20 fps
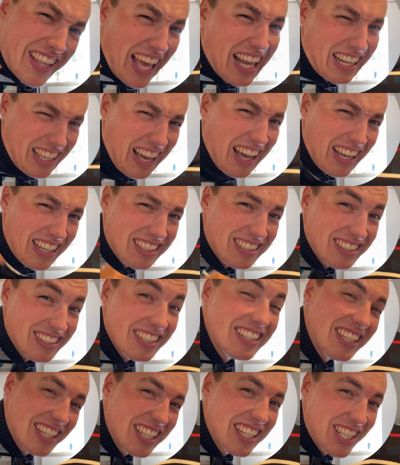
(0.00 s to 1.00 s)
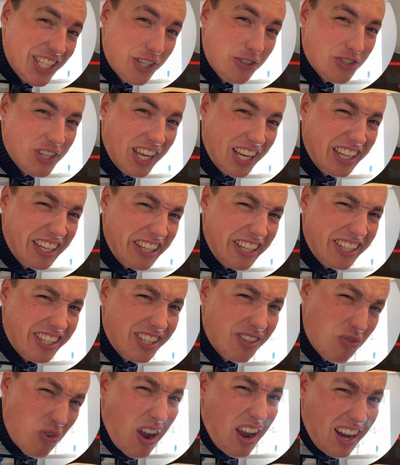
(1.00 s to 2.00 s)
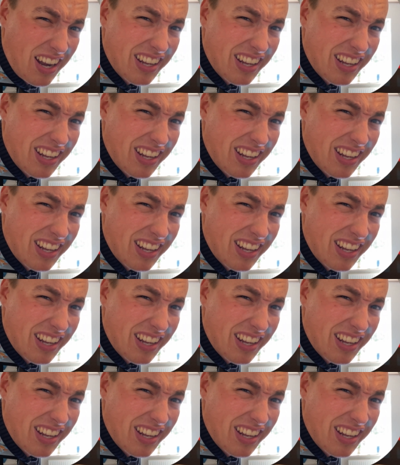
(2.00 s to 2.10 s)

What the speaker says: That guy, he needs to take it easy, right?